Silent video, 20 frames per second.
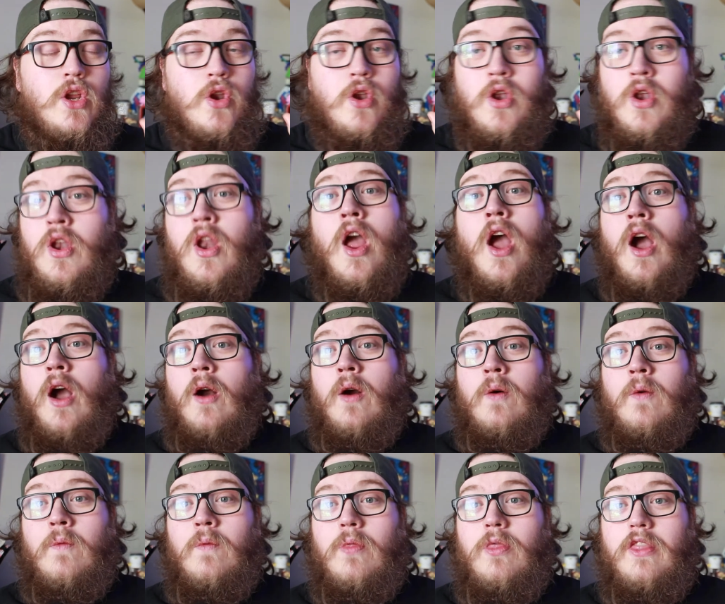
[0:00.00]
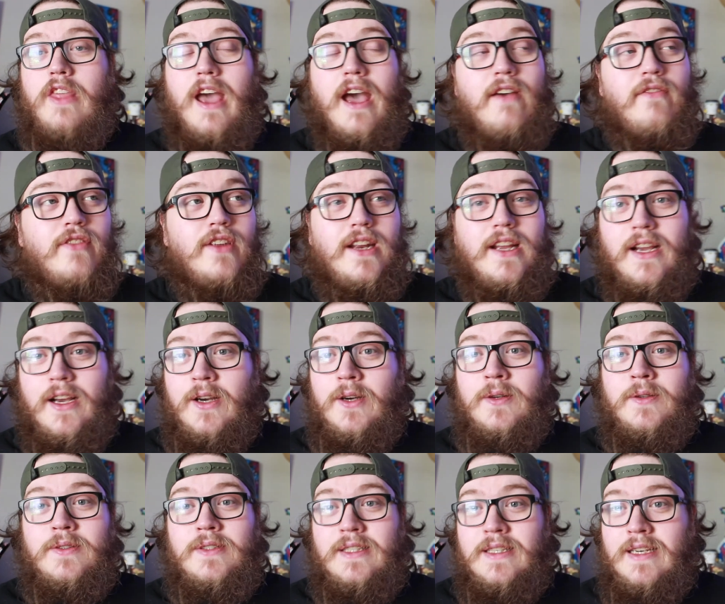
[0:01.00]
No. That
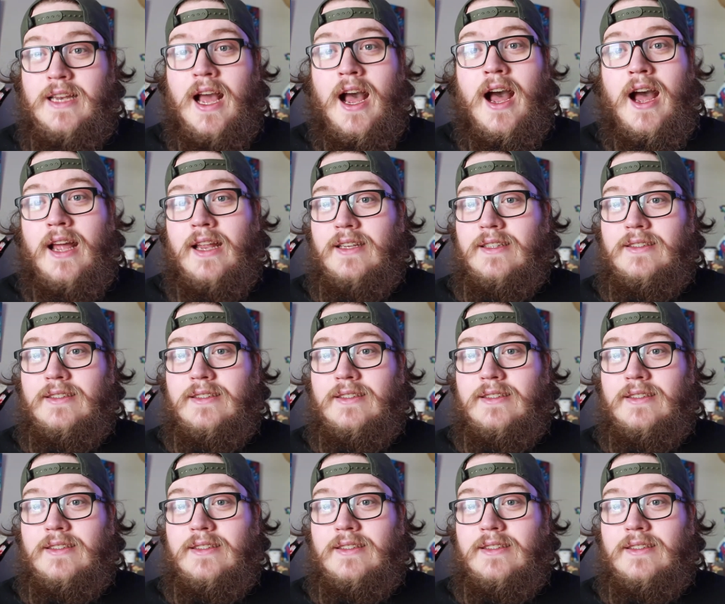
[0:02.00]
video did not